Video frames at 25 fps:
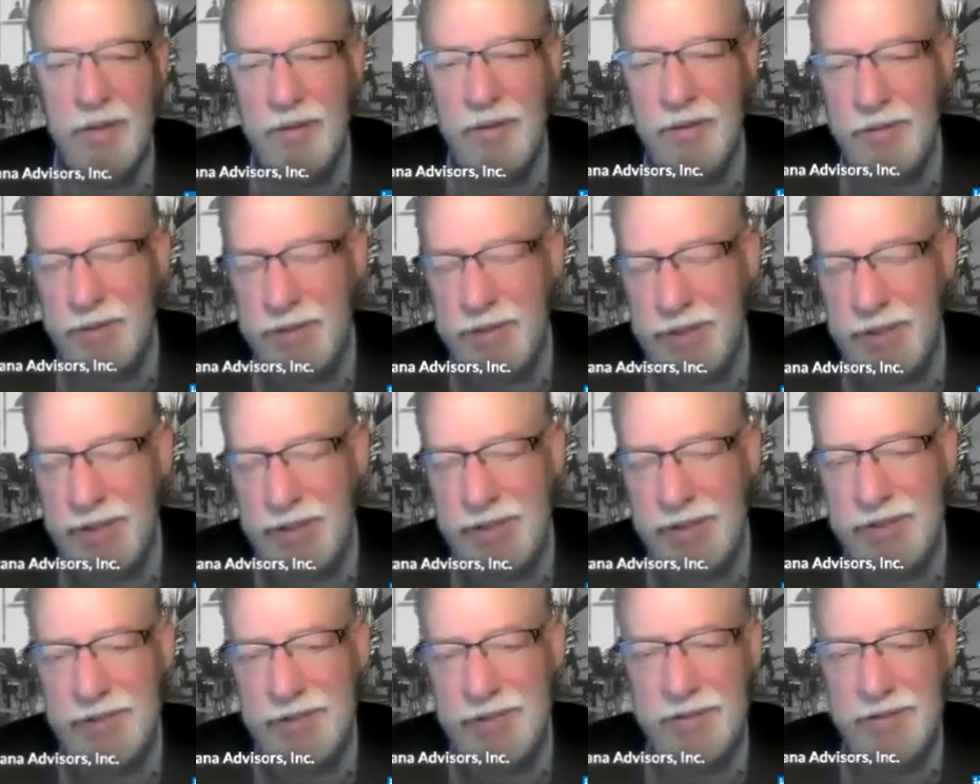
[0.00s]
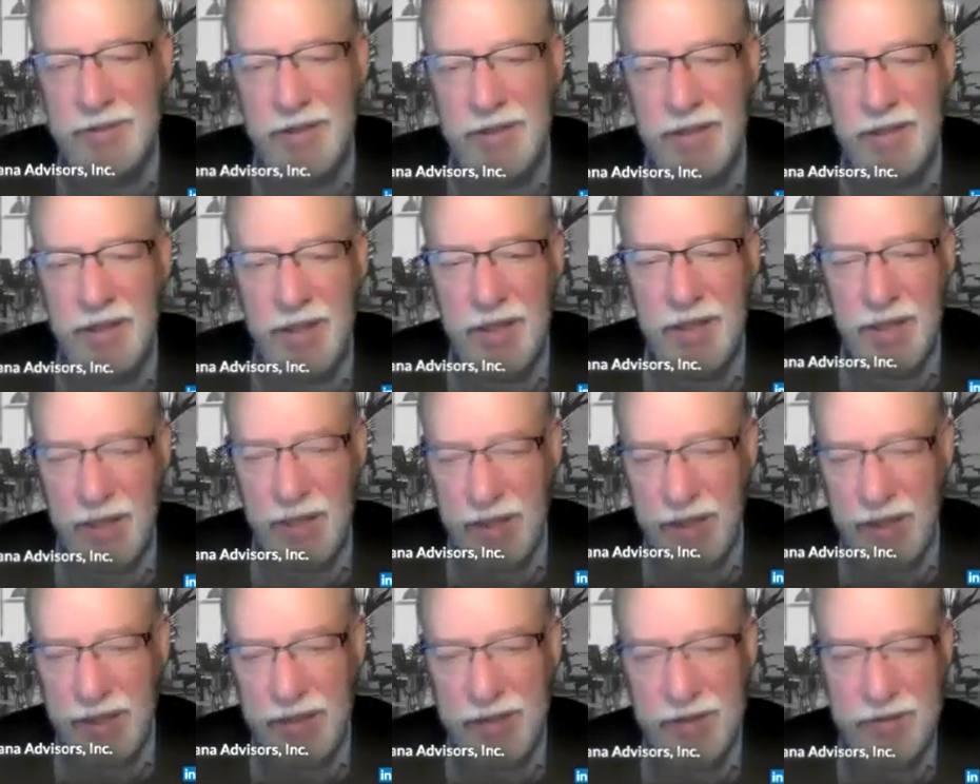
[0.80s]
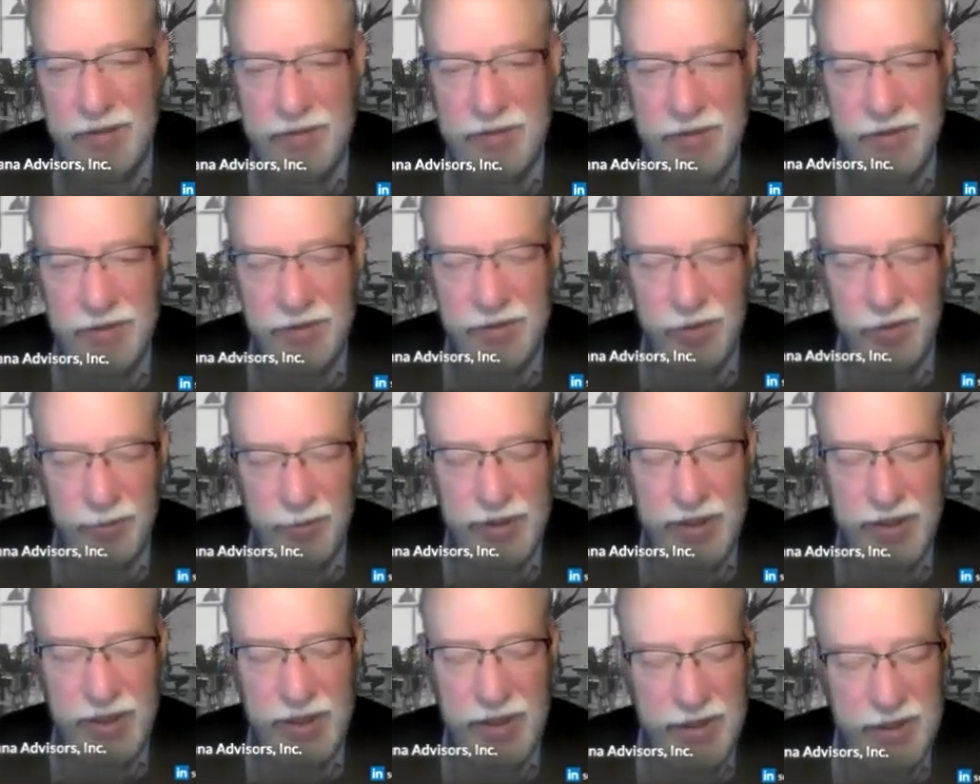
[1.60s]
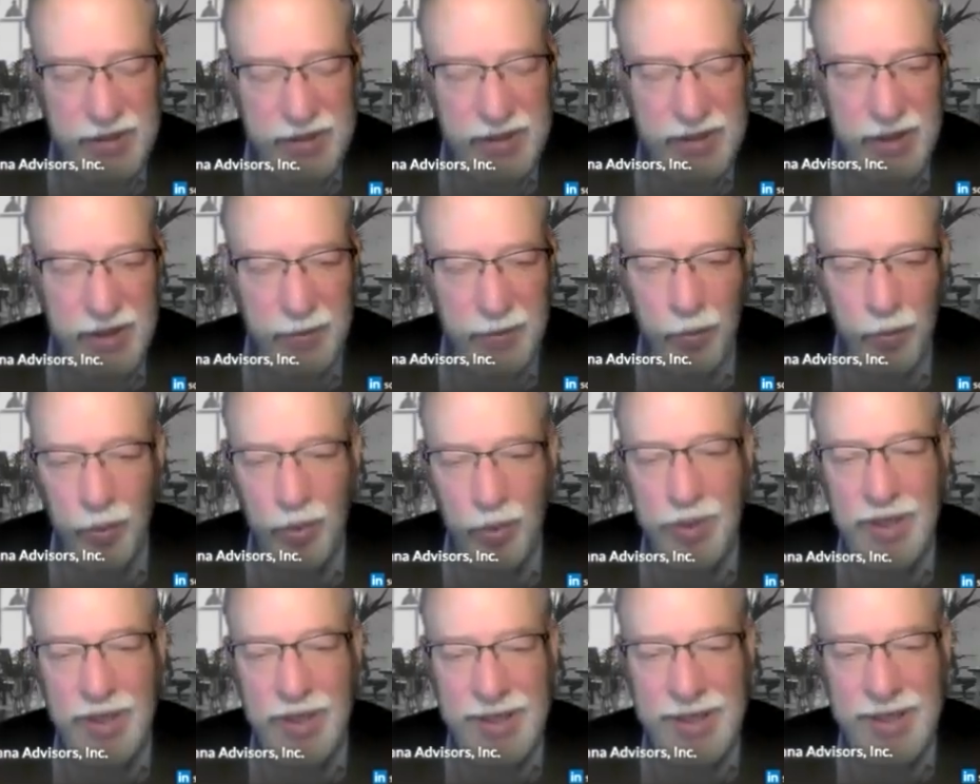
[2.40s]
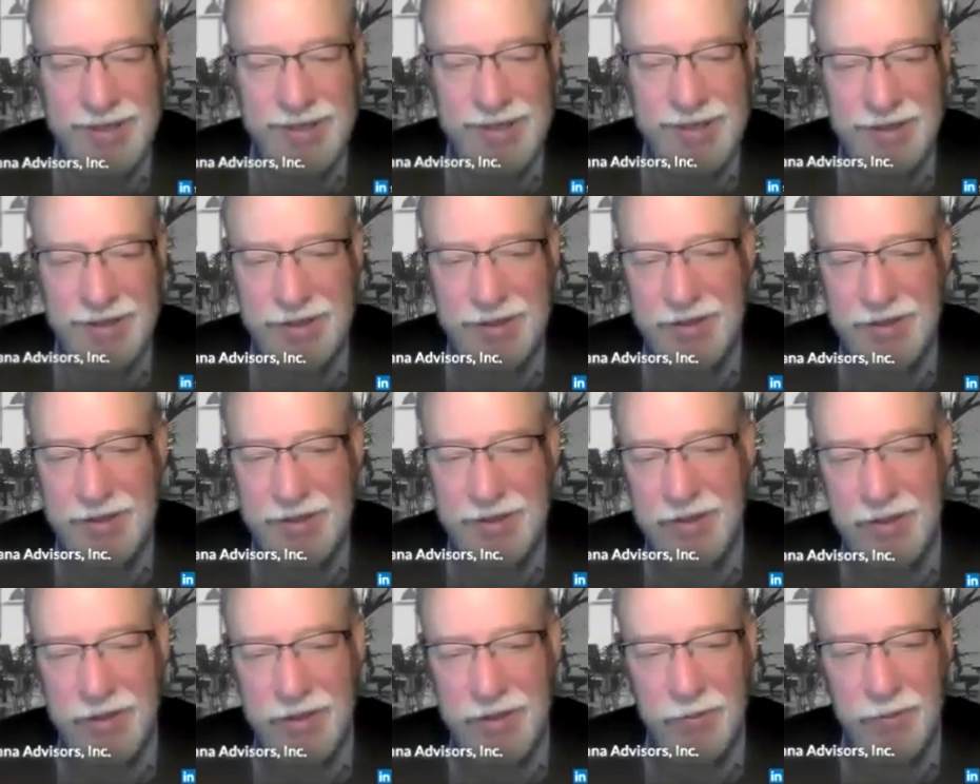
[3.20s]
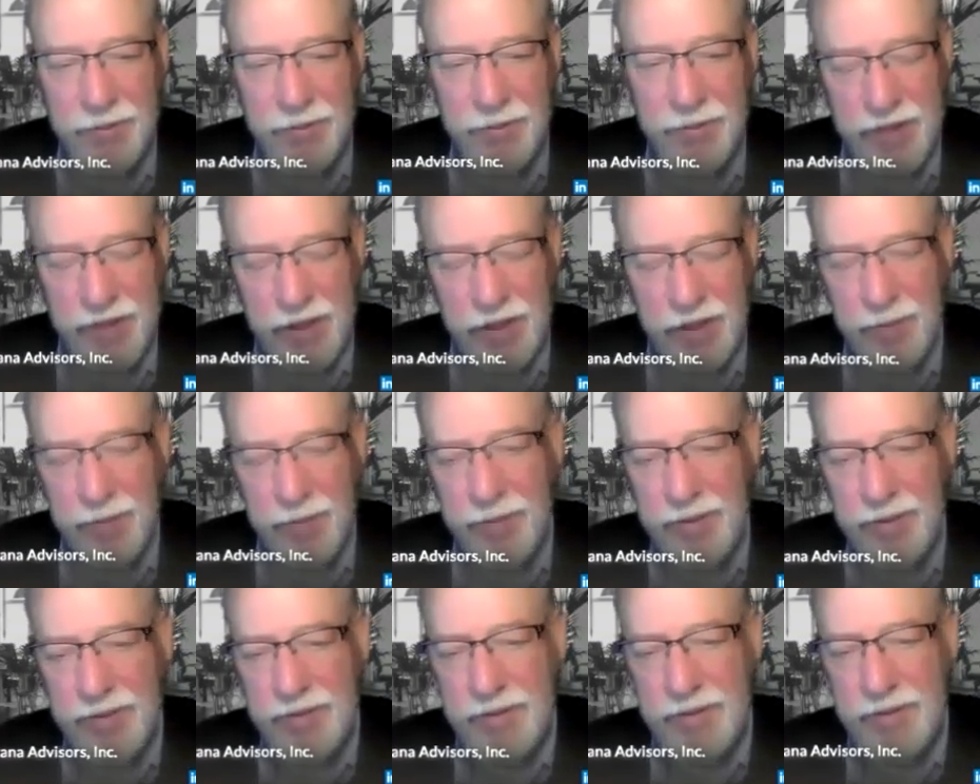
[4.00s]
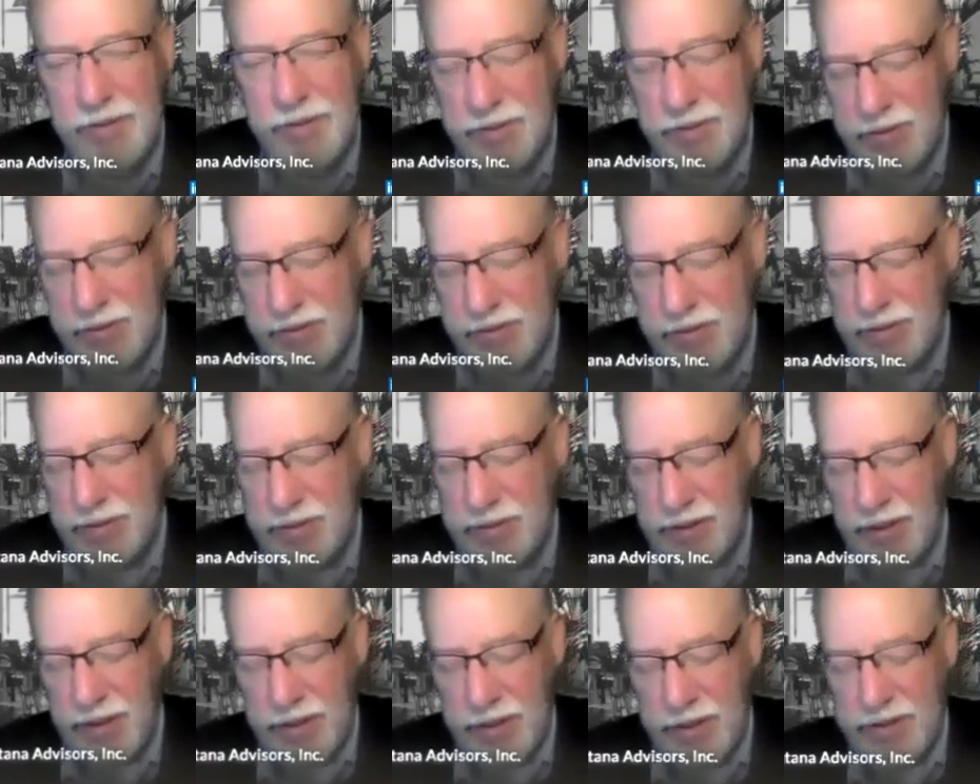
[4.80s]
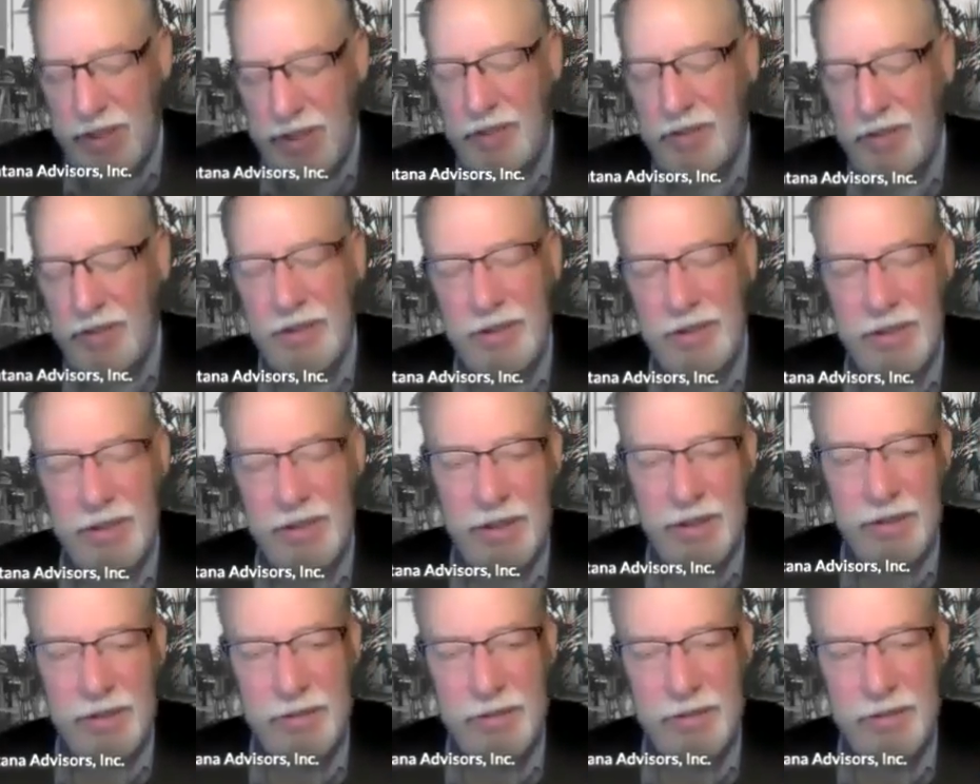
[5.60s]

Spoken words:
This, I determine ahead of time what I need in retirement. I calculate